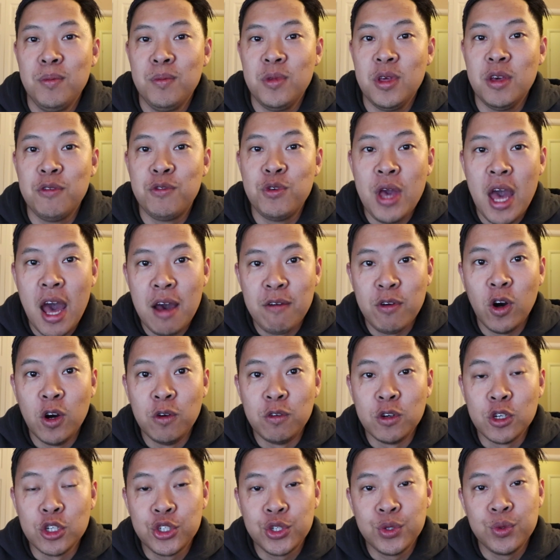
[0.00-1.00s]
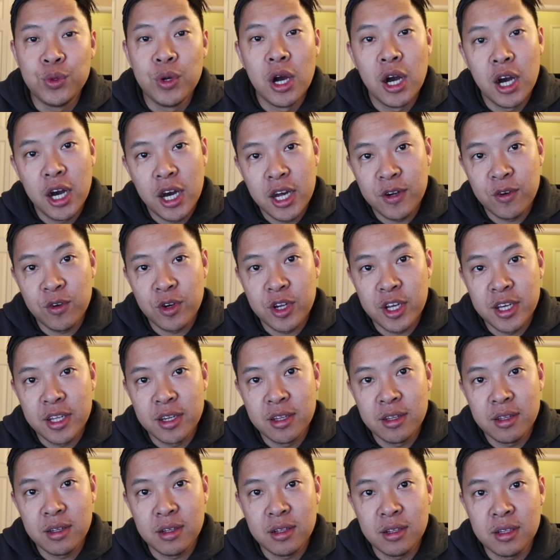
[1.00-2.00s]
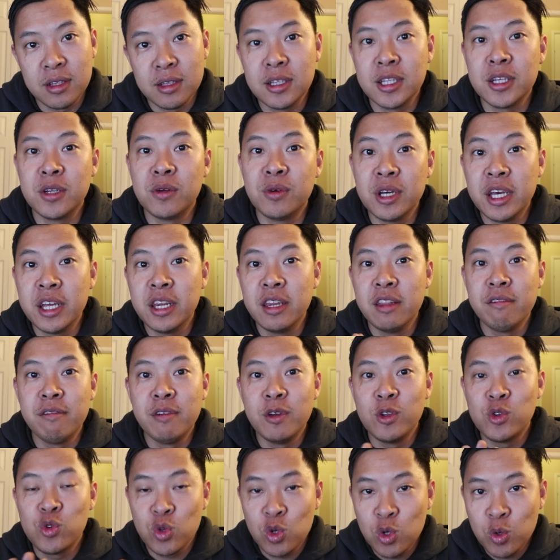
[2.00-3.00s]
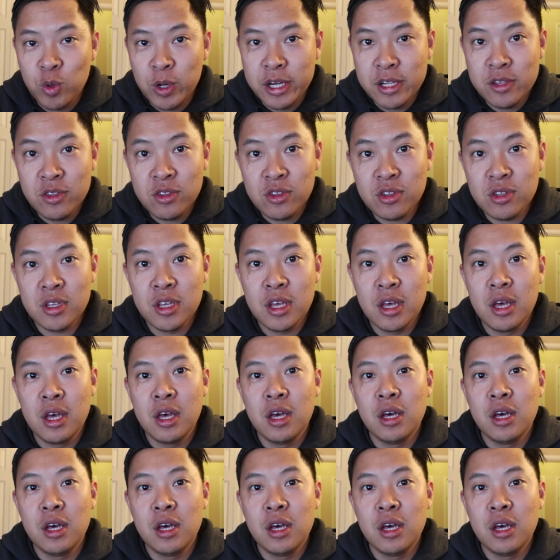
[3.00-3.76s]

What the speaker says: if you have over 200 little individual ones,